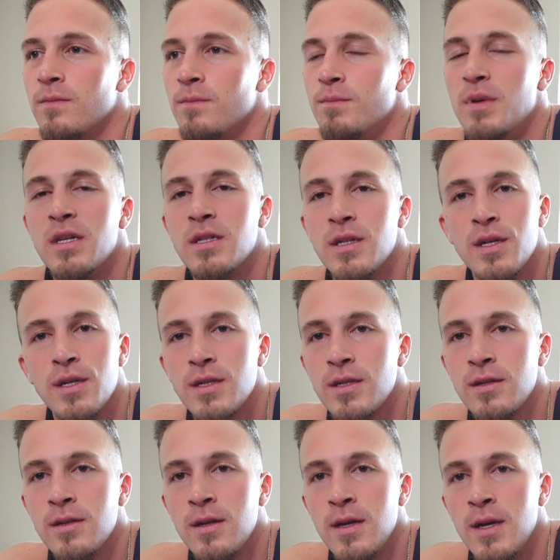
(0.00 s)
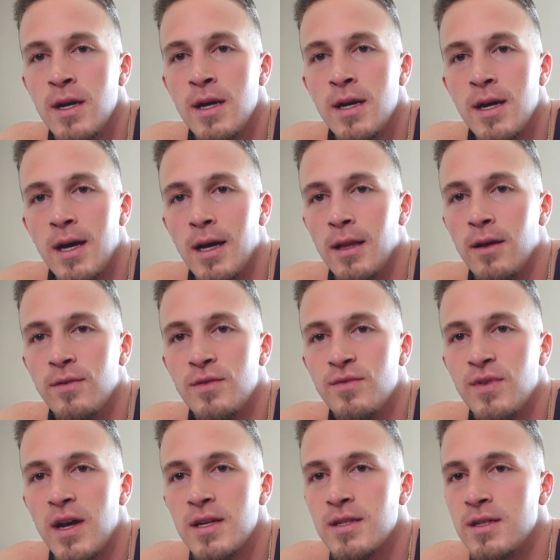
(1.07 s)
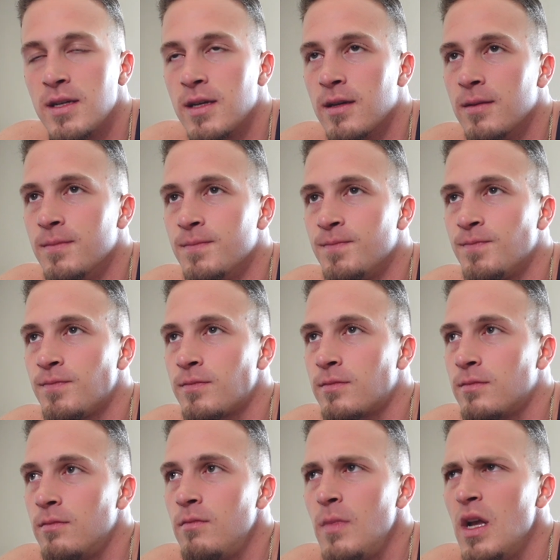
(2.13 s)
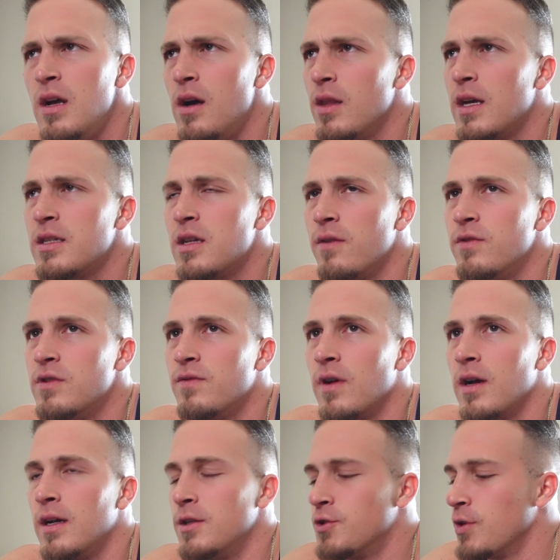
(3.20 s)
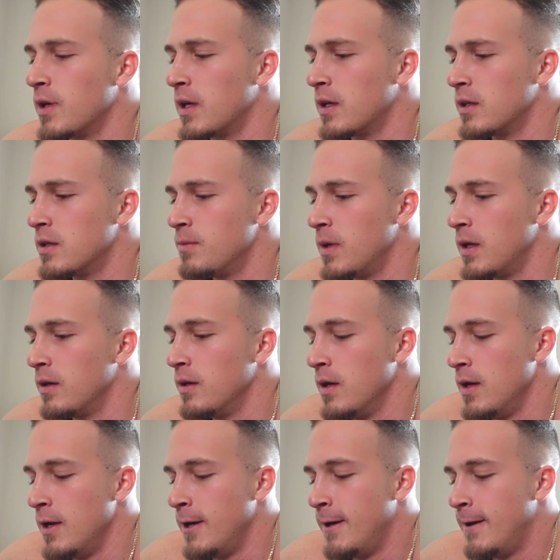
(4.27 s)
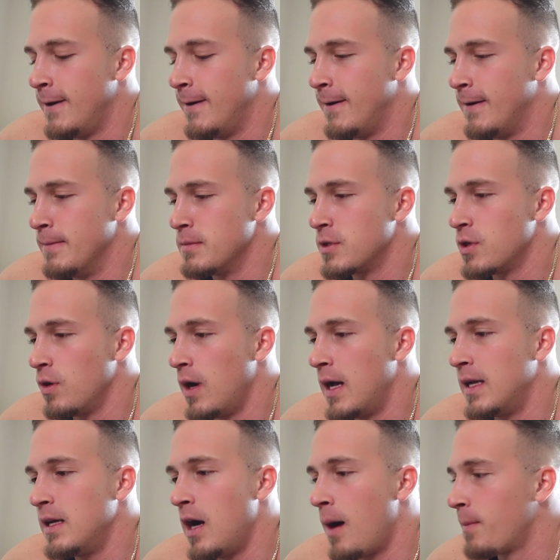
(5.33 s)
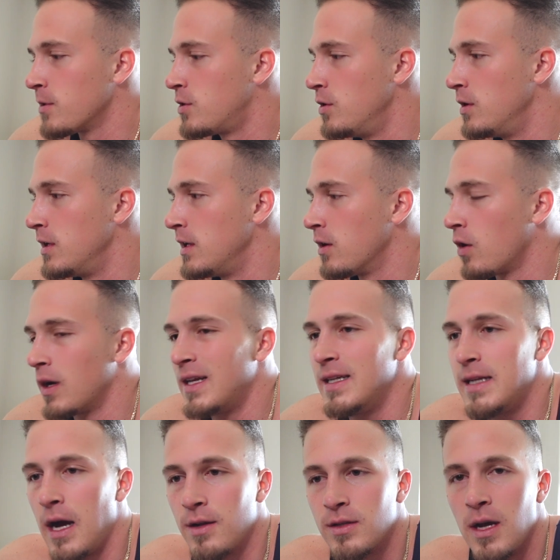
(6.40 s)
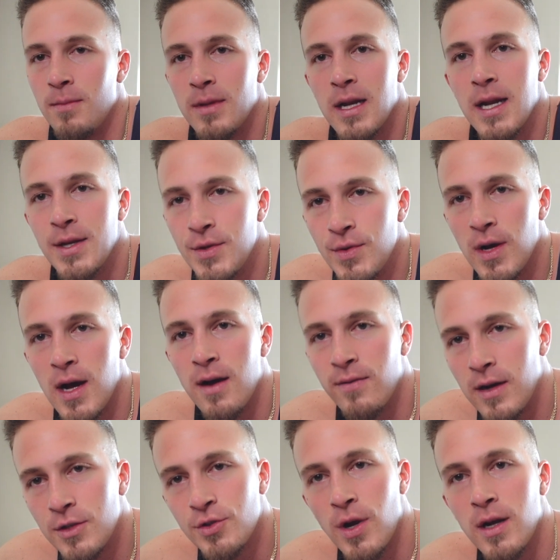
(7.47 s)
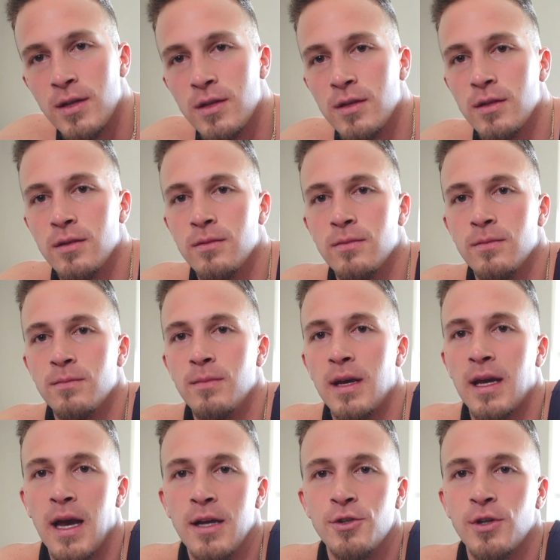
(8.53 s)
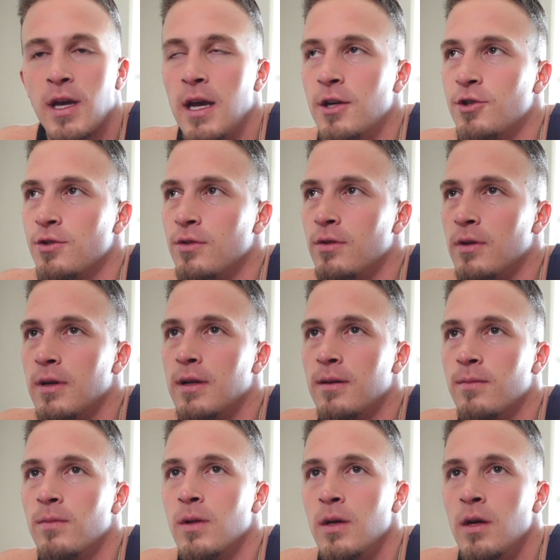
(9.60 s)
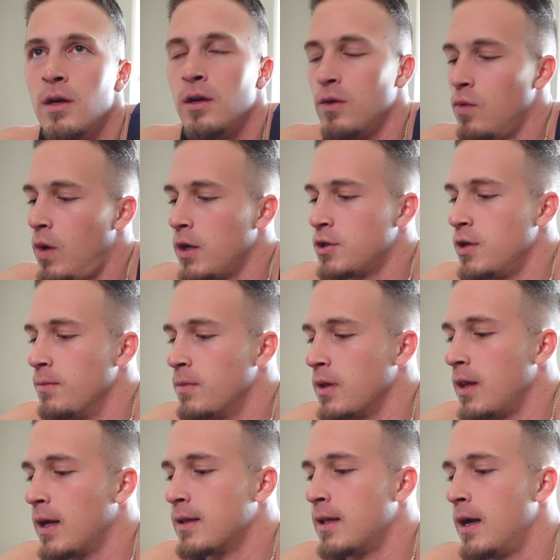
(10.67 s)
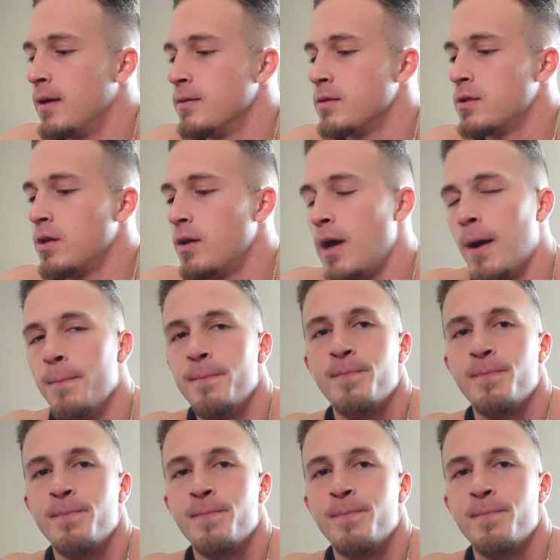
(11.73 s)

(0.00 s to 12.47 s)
business. I love investing. All that stuff is very intriguing to me. So any opportunity or any downtime that I do have, I try to make it educational and watch something like that. So yeah.